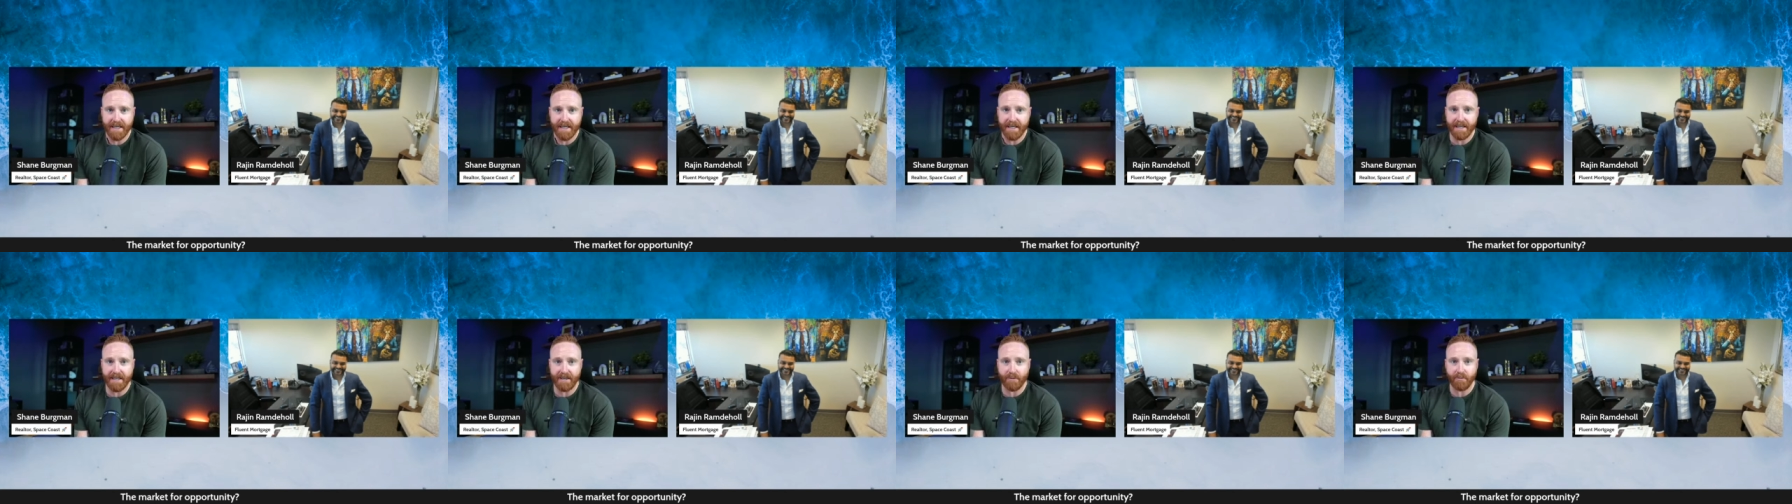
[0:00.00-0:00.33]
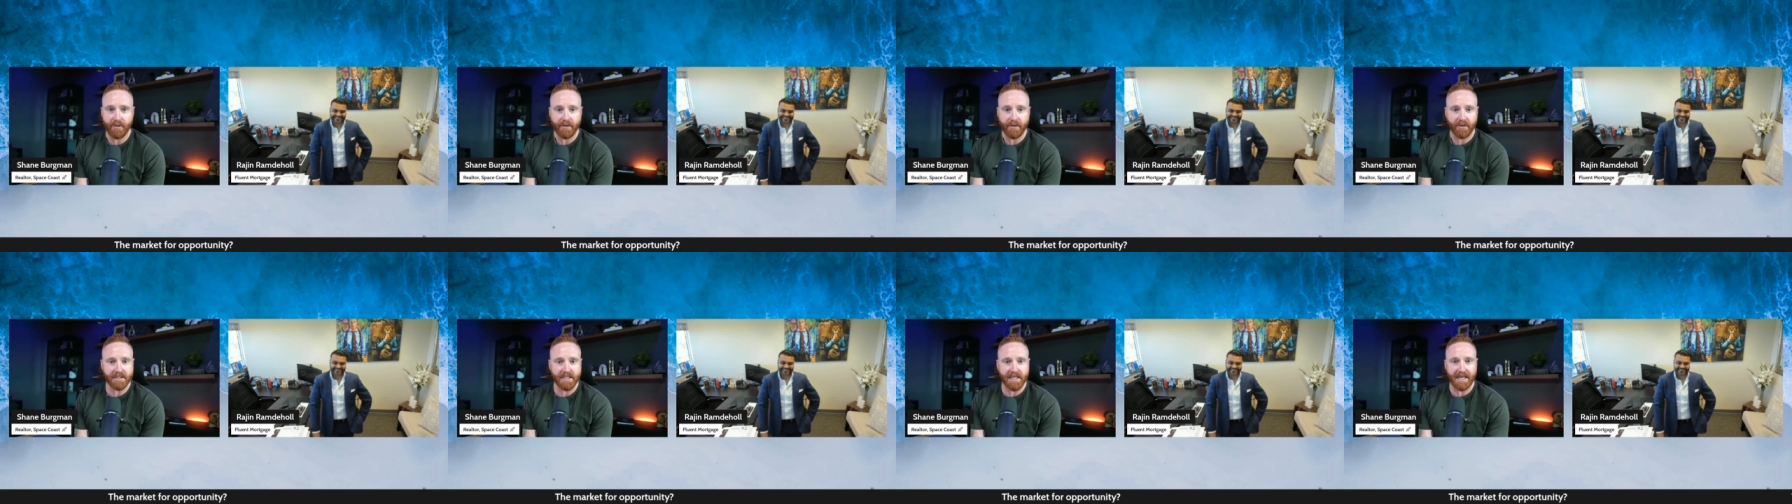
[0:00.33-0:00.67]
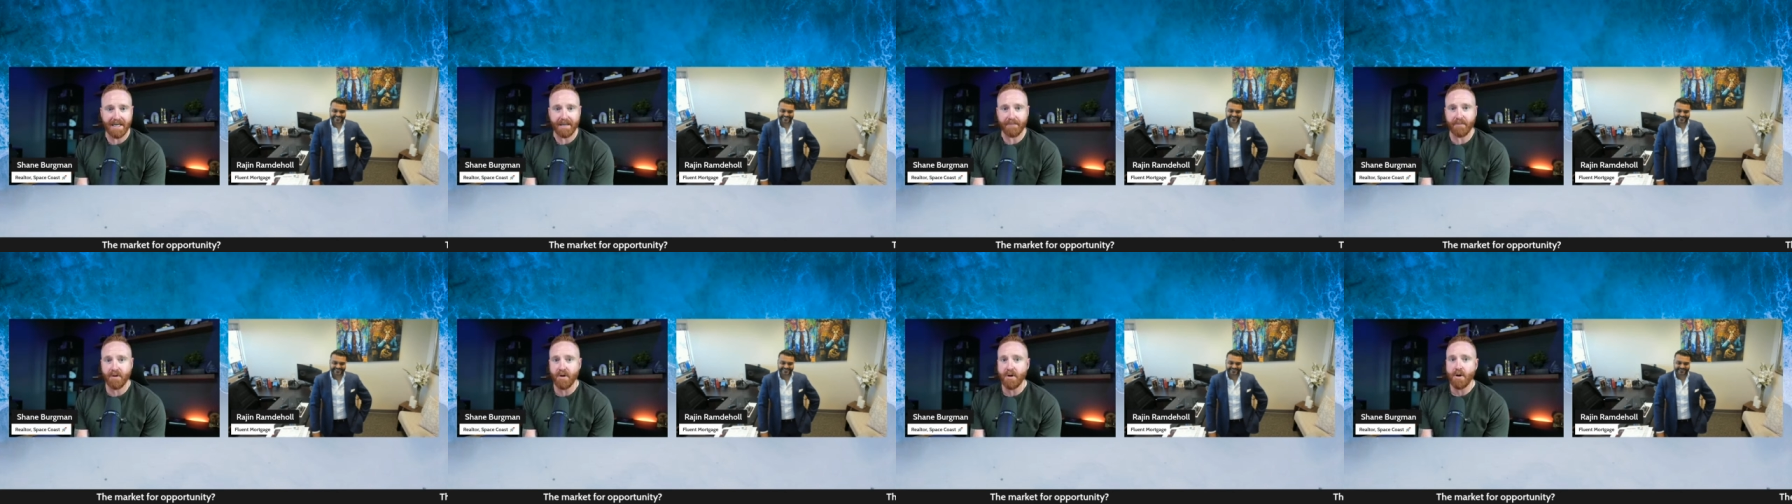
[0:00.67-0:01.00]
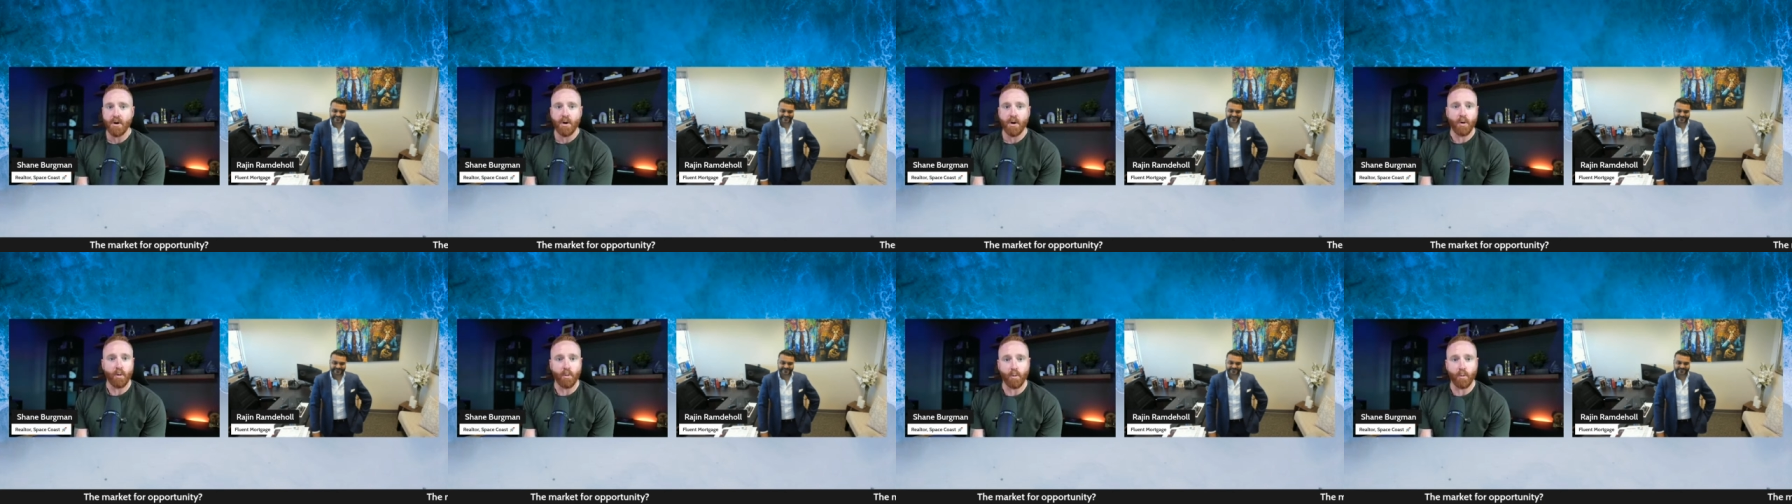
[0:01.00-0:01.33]
that in real time
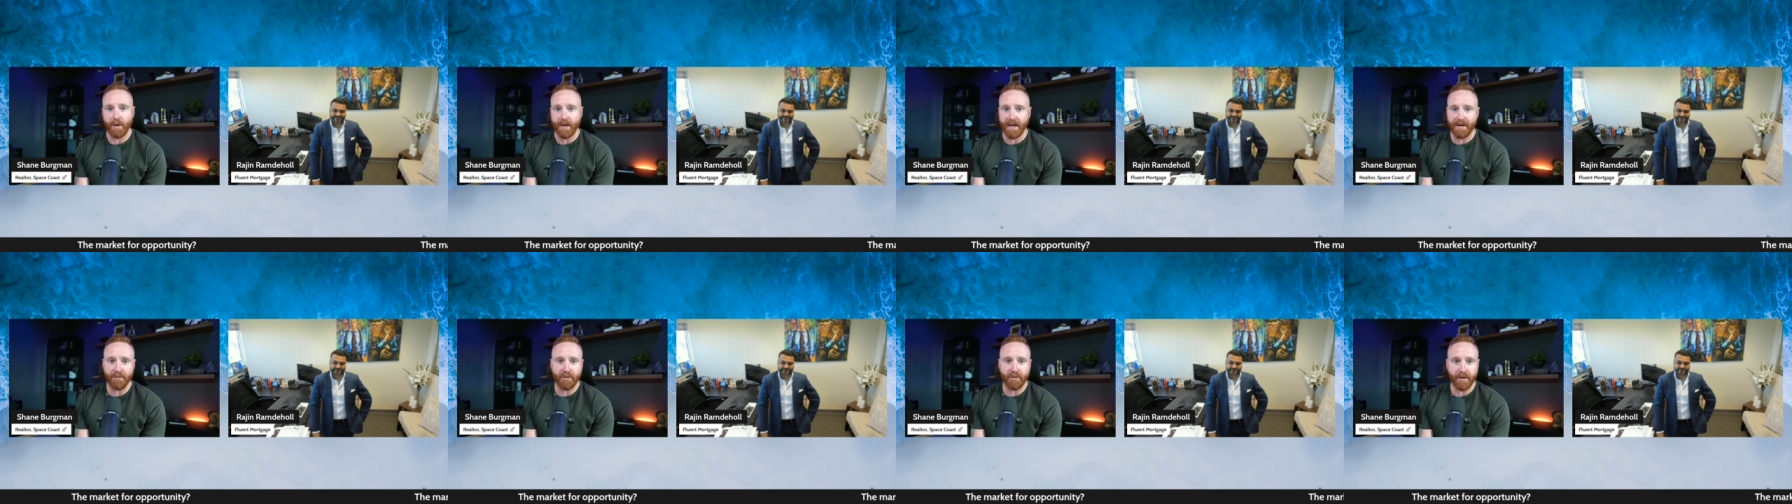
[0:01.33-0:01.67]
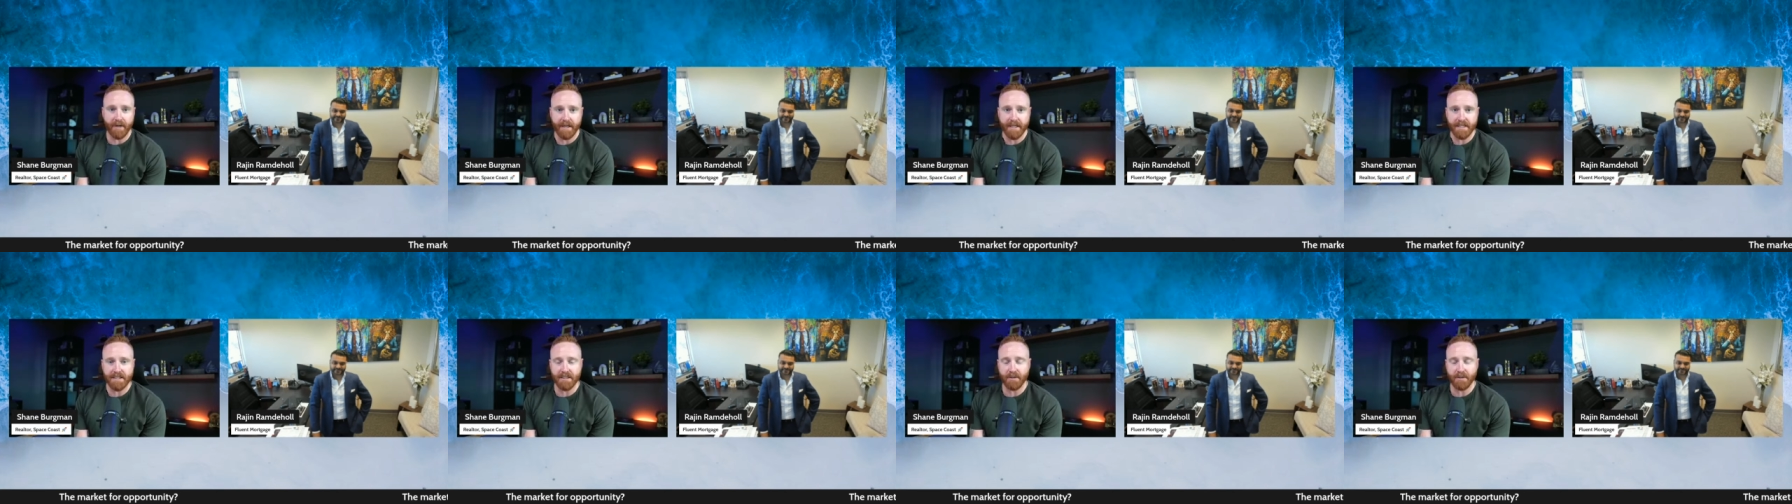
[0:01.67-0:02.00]
or whatever it is.